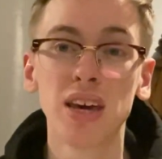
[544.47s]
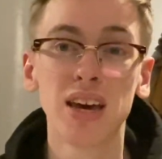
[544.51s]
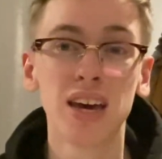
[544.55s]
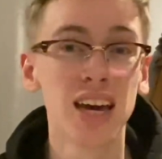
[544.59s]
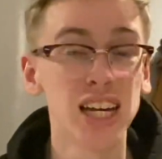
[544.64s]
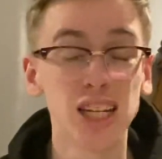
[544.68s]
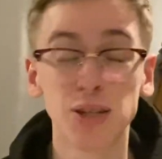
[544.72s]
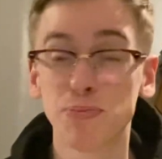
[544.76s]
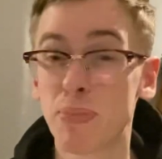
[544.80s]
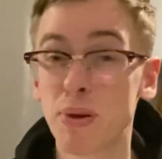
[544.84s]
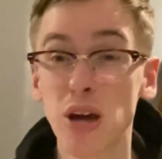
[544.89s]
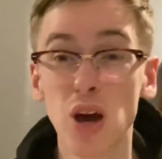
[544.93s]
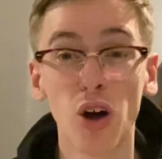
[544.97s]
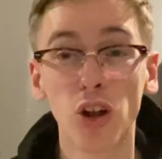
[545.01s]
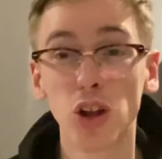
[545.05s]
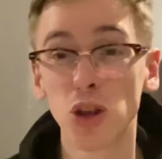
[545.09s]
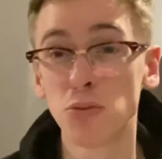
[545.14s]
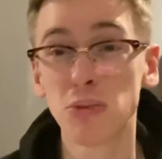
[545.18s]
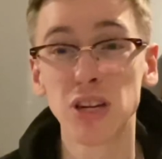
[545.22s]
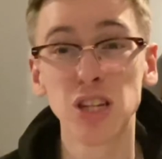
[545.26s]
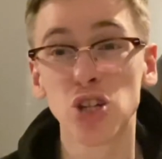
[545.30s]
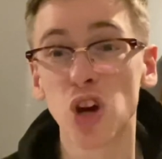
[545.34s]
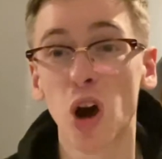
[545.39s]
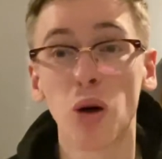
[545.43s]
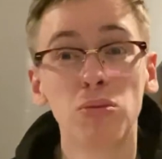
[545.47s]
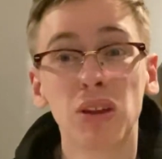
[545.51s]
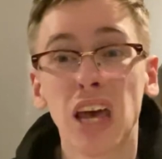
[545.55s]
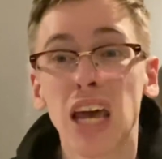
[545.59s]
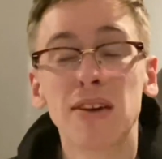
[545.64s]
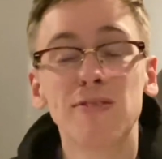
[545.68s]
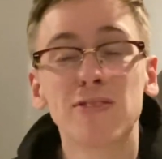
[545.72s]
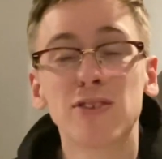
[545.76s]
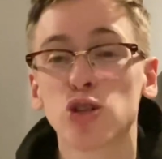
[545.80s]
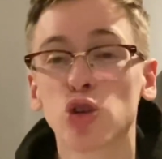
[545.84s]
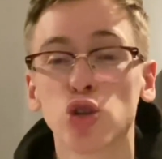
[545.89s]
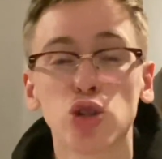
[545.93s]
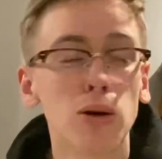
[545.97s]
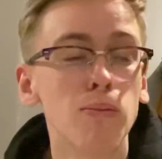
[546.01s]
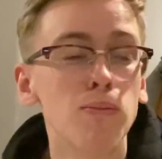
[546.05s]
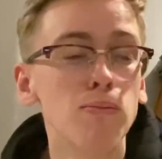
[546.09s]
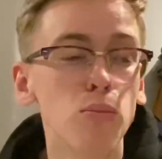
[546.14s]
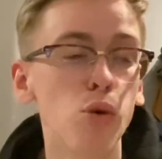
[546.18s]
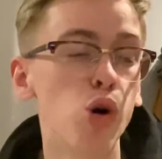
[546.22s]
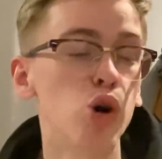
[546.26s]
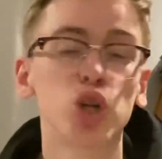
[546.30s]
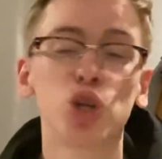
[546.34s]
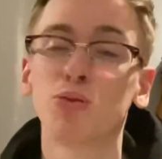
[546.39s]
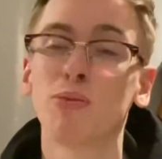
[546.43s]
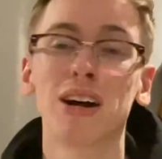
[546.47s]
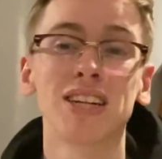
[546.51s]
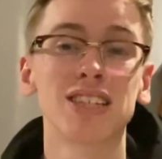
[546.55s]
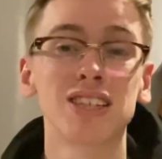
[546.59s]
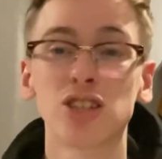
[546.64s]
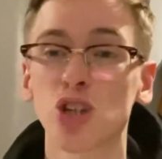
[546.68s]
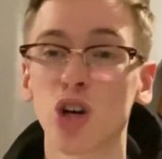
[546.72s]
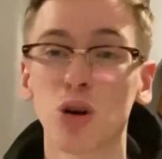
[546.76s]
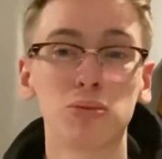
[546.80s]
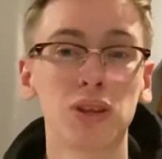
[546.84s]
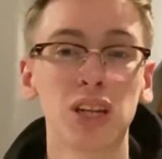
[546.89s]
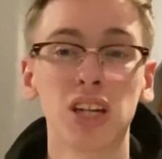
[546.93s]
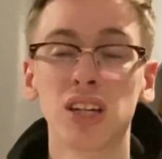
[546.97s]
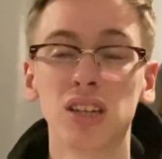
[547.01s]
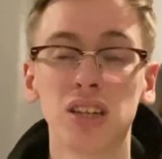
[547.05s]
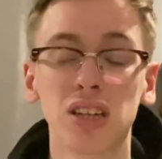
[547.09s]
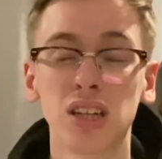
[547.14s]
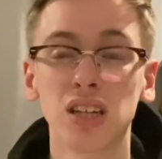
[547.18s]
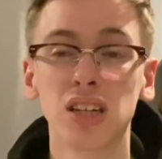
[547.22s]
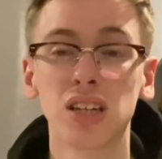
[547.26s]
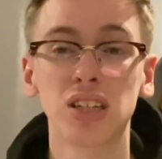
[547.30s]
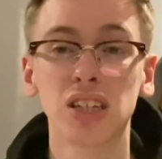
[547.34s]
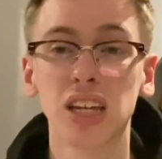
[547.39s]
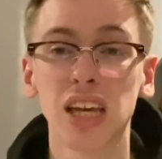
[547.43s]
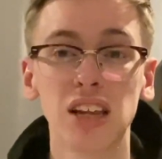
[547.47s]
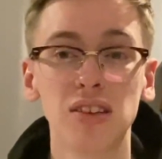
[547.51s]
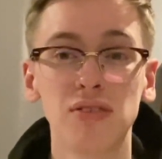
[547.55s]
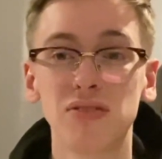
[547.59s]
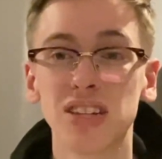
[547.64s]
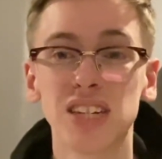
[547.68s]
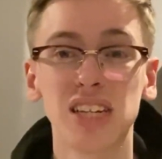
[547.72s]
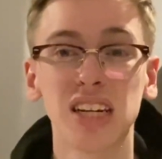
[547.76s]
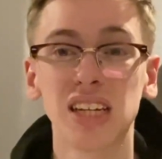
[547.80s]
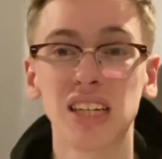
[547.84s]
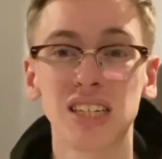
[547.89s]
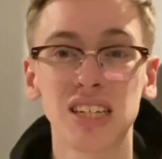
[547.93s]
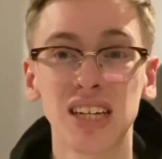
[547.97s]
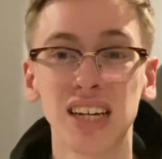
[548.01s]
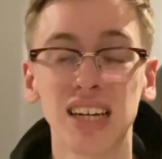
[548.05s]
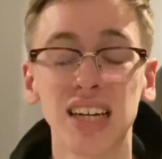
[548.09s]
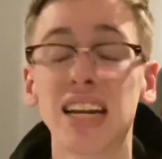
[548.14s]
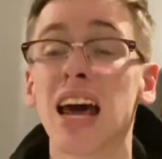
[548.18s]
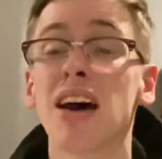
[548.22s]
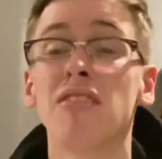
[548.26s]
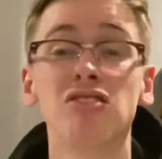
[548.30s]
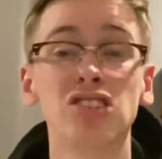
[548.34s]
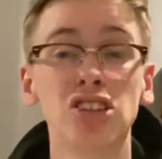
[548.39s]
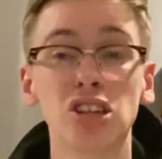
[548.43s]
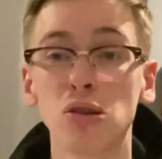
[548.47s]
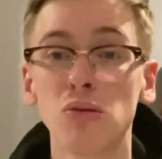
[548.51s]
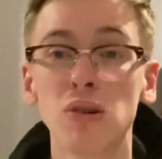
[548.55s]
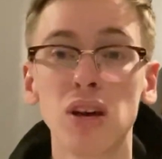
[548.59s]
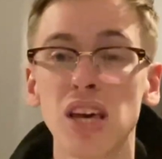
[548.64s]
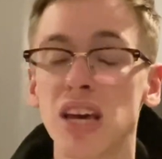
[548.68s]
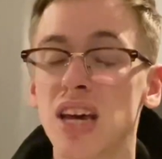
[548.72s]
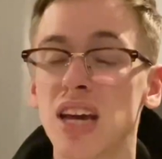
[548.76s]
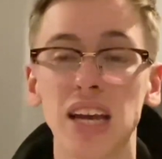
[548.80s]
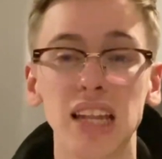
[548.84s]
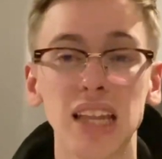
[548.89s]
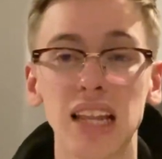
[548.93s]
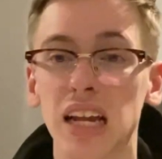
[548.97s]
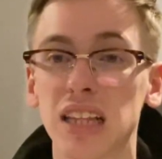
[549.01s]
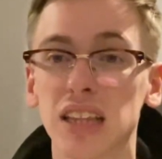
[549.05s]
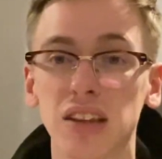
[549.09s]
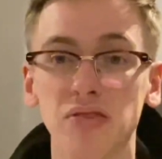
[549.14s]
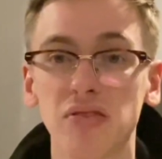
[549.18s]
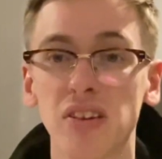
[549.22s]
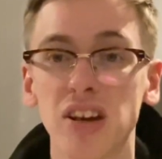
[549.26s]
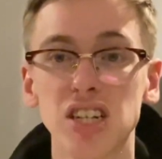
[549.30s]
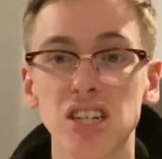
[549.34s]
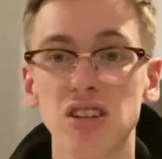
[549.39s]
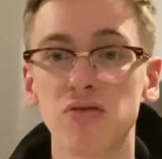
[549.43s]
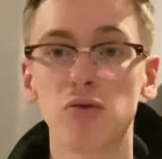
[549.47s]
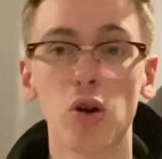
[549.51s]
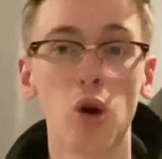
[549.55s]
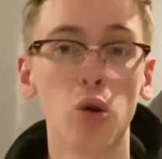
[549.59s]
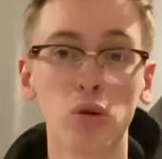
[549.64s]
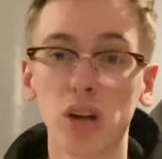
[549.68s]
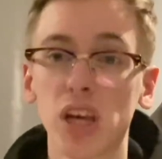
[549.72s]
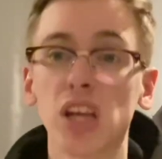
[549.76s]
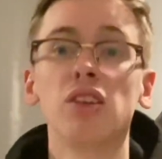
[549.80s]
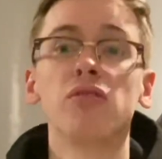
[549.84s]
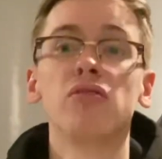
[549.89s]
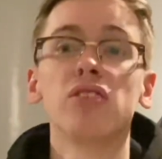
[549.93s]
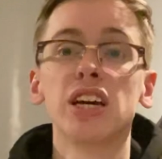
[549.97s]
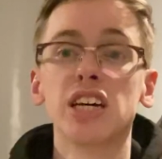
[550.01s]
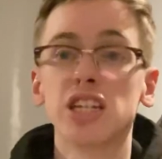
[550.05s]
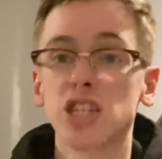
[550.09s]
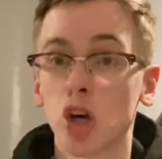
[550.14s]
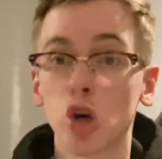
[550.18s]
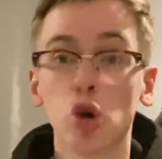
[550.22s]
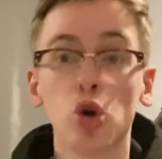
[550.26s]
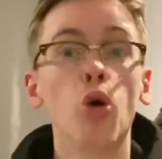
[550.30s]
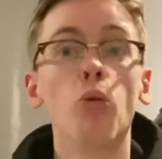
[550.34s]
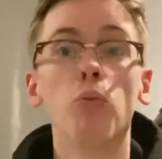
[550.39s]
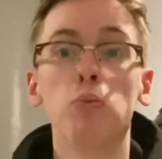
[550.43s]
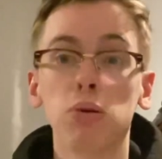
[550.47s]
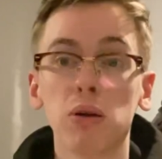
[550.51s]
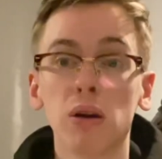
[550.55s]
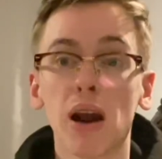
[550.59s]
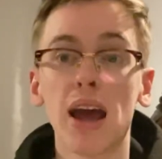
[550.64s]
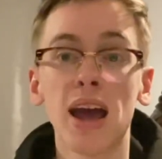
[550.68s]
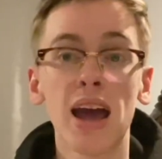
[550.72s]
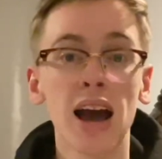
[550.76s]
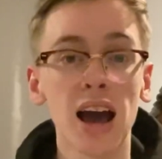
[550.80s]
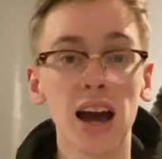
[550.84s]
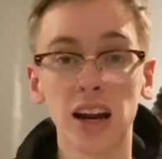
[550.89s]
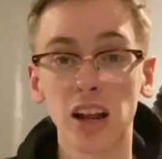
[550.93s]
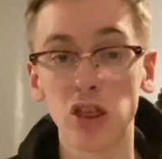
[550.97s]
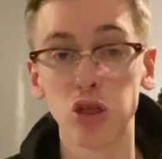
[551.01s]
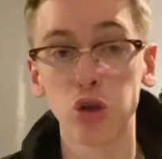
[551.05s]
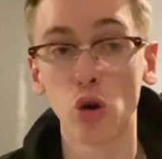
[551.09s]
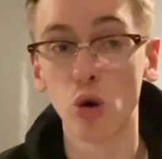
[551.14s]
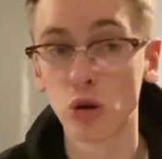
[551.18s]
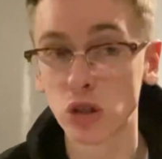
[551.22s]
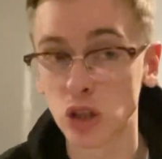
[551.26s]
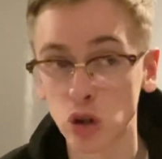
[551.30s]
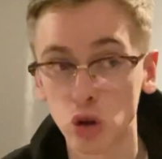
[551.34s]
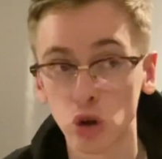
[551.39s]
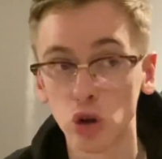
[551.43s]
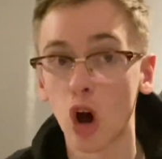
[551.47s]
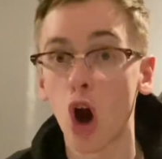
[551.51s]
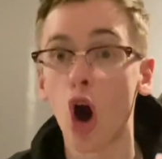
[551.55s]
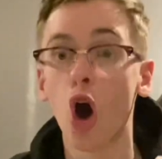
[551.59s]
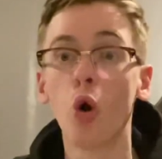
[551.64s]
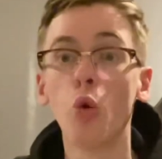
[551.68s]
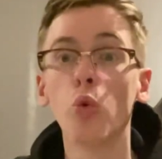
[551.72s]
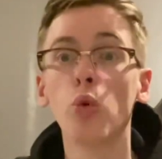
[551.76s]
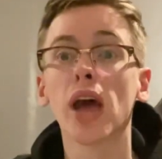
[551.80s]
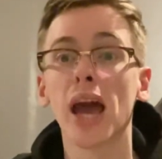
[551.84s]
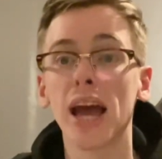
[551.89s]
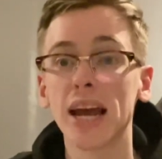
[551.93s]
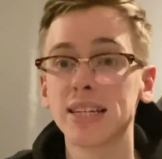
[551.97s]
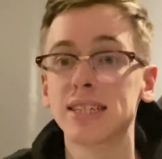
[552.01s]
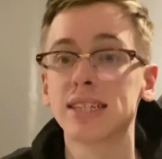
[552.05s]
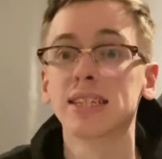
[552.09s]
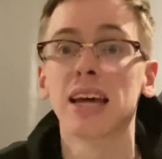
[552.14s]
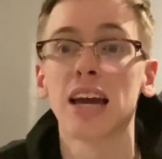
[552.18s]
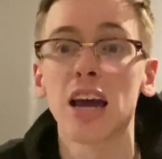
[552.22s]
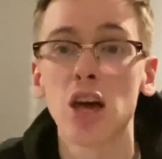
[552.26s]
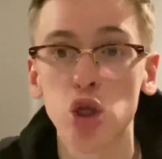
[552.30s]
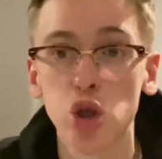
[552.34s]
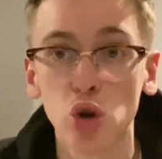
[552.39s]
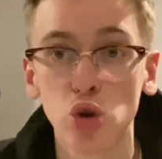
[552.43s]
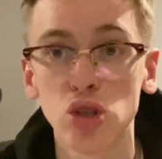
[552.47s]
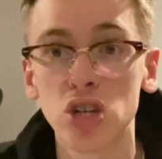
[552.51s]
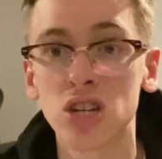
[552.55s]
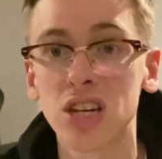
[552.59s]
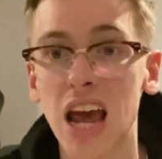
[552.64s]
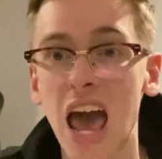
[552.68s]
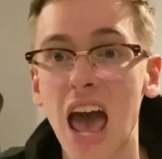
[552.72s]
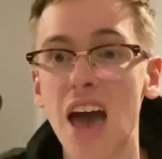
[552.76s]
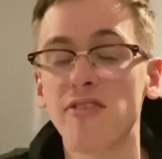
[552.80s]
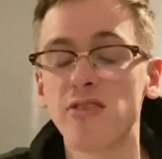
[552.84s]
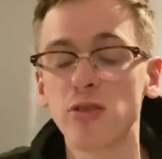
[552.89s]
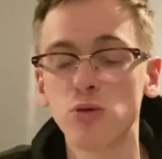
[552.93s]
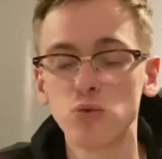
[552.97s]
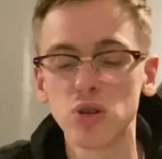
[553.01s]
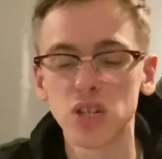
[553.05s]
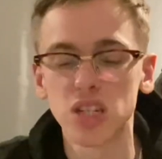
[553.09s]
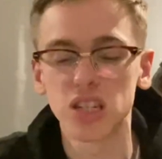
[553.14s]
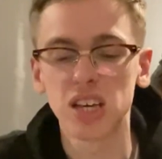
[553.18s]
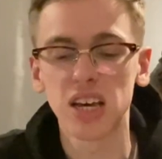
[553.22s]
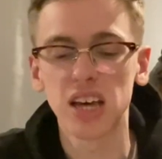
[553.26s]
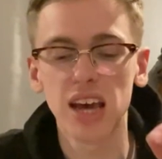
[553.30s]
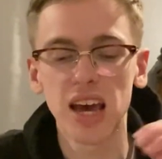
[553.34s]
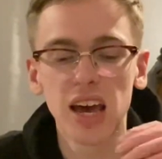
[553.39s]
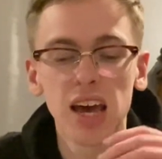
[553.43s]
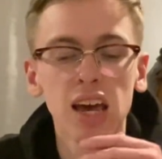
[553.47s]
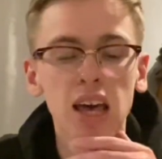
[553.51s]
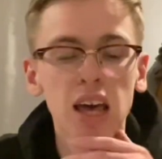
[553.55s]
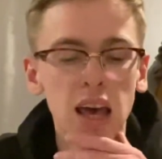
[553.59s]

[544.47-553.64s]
It's beyond me. Tom Davies does a much better job than Gylfi Sigurdsson can ever do in that defensive role. Gylfi is a good player, and I thought he done okay today. I thought his effort was there.